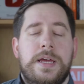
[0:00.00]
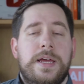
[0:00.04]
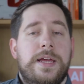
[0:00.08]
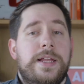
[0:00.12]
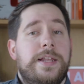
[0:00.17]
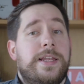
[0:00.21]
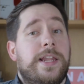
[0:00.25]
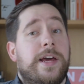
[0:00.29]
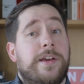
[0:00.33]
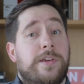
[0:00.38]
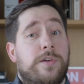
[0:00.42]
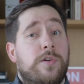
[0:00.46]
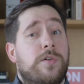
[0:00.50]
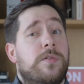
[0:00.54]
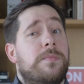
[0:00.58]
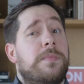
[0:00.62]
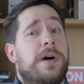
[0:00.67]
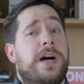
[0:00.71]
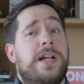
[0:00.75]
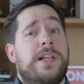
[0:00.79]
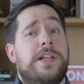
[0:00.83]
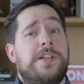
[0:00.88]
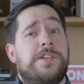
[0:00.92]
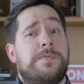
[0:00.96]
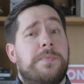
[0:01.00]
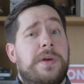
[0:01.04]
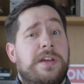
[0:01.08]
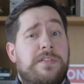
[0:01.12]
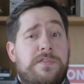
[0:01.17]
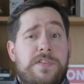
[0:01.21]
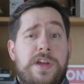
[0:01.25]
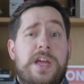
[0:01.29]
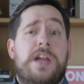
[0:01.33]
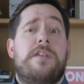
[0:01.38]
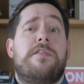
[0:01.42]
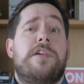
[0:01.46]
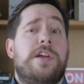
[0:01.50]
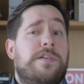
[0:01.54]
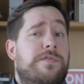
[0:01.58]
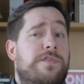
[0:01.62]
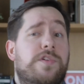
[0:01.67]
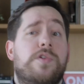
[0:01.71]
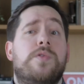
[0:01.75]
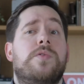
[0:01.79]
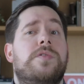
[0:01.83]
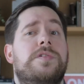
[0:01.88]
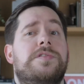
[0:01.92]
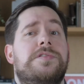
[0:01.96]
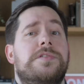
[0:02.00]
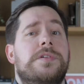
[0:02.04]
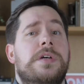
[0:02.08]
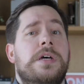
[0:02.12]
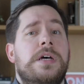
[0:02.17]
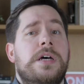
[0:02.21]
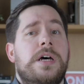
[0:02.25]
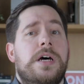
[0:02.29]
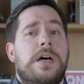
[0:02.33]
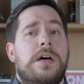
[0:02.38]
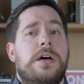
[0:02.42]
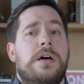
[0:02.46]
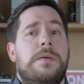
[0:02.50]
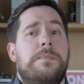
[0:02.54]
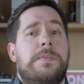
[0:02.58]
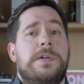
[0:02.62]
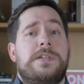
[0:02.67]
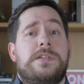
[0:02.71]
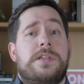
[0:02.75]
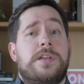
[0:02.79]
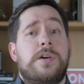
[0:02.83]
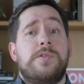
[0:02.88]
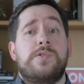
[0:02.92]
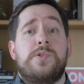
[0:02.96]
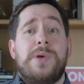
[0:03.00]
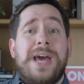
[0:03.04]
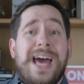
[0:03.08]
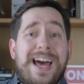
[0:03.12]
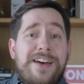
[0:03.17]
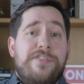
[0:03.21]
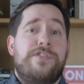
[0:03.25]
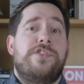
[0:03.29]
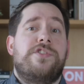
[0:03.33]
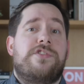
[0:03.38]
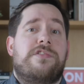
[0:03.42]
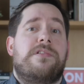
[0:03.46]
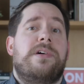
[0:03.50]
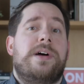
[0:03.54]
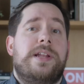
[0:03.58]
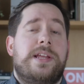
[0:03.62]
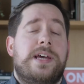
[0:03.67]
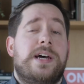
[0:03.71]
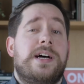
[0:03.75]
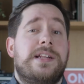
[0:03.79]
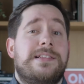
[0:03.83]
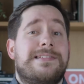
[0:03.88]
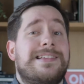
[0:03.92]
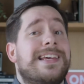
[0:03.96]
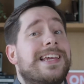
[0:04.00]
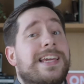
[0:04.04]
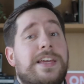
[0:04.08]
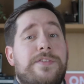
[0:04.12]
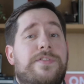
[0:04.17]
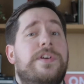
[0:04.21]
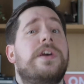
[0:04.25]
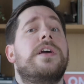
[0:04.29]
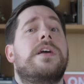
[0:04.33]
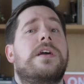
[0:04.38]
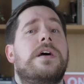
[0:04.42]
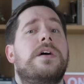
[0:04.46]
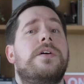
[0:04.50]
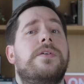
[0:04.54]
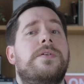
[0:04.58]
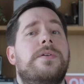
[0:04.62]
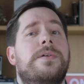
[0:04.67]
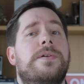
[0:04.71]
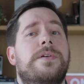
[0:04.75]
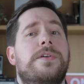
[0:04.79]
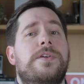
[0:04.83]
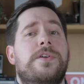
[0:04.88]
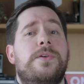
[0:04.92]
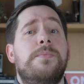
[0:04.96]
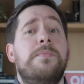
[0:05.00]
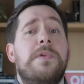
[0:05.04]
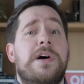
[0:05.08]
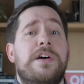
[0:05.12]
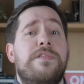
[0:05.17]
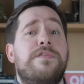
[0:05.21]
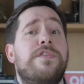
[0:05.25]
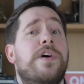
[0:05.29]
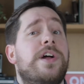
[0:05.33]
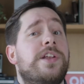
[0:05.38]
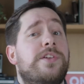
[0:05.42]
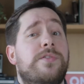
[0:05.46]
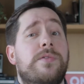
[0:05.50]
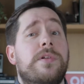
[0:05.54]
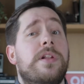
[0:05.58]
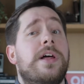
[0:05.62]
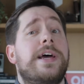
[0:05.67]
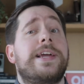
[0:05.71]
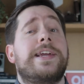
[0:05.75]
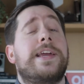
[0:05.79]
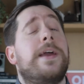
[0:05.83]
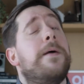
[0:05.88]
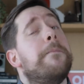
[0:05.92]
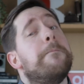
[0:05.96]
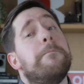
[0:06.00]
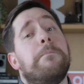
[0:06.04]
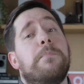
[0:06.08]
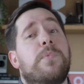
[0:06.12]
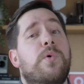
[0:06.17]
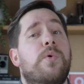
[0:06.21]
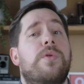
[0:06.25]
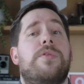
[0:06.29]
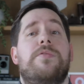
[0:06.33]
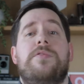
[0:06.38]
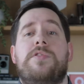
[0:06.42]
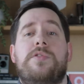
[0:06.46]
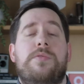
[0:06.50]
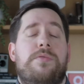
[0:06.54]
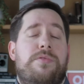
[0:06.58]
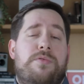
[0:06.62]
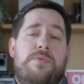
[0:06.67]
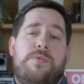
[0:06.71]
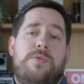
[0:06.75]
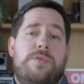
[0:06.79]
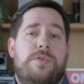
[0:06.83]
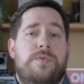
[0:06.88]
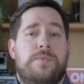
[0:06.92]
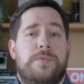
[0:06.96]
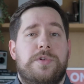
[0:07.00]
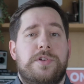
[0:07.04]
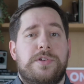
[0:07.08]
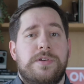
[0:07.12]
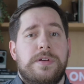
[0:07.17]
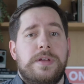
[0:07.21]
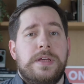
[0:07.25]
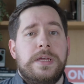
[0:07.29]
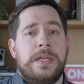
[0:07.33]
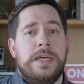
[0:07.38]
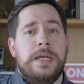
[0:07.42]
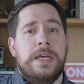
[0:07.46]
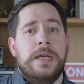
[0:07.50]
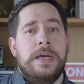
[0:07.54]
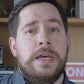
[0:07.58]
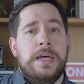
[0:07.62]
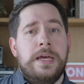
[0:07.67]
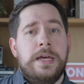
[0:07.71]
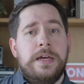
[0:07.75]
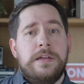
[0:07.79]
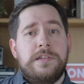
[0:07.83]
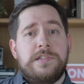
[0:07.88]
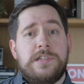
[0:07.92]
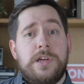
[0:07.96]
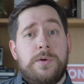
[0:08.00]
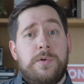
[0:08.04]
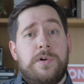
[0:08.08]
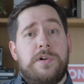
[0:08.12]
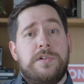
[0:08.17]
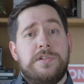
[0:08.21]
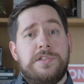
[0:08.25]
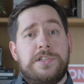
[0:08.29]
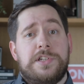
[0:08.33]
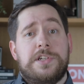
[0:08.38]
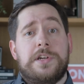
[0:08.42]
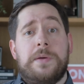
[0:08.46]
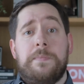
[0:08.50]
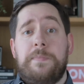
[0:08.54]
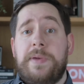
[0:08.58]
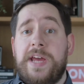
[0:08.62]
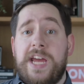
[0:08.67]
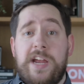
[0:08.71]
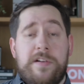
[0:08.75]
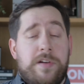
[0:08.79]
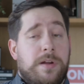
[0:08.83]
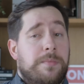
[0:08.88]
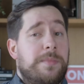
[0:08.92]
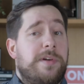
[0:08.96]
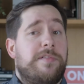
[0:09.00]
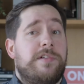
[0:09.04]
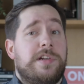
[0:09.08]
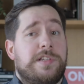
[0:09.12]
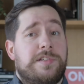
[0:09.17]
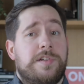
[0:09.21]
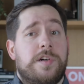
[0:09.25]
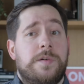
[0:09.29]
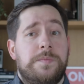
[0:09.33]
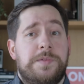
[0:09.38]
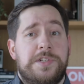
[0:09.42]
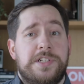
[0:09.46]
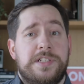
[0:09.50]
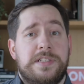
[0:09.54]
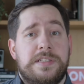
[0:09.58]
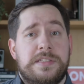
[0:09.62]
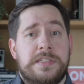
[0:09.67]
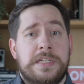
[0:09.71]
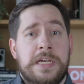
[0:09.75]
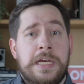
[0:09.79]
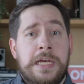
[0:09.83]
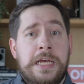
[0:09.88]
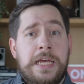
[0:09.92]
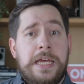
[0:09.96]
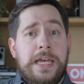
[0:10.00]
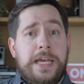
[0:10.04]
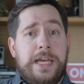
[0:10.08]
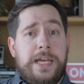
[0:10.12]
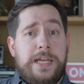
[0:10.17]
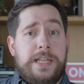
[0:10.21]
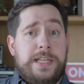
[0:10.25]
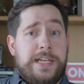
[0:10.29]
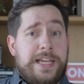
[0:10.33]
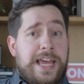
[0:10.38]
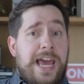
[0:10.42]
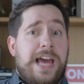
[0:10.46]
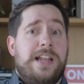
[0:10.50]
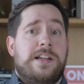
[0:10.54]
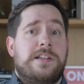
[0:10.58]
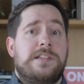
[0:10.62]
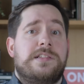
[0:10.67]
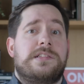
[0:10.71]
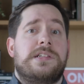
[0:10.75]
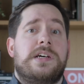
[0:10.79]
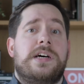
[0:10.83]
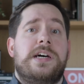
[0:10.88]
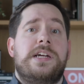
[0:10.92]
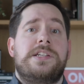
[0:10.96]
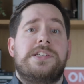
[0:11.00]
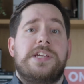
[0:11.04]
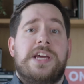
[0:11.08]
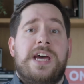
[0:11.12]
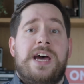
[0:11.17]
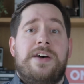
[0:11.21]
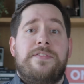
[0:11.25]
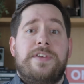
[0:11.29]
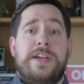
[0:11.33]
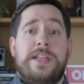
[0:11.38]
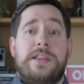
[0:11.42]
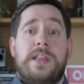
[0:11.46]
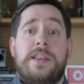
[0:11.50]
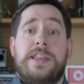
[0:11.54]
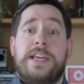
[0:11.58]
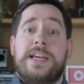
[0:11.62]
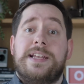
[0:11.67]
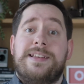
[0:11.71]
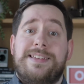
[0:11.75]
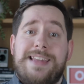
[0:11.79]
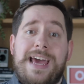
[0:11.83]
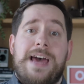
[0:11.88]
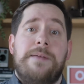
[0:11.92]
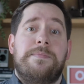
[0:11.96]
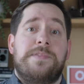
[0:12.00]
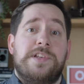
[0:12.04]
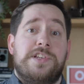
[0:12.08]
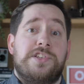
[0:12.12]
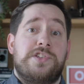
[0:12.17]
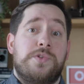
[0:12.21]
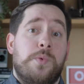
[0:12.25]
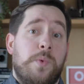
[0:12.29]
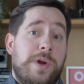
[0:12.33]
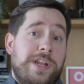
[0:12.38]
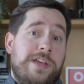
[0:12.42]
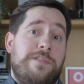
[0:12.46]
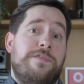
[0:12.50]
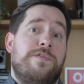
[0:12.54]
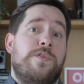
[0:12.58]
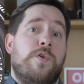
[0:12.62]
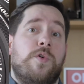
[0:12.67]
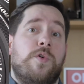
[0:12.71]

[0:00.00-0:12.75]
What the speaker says: Now your mileage may vary, of course, but to those who haven't tried it, I'd say give it a go. You might find you like it more than you thought you would. So on to comparing mirrorless options. In the Canon side, you have either the adapted 24mm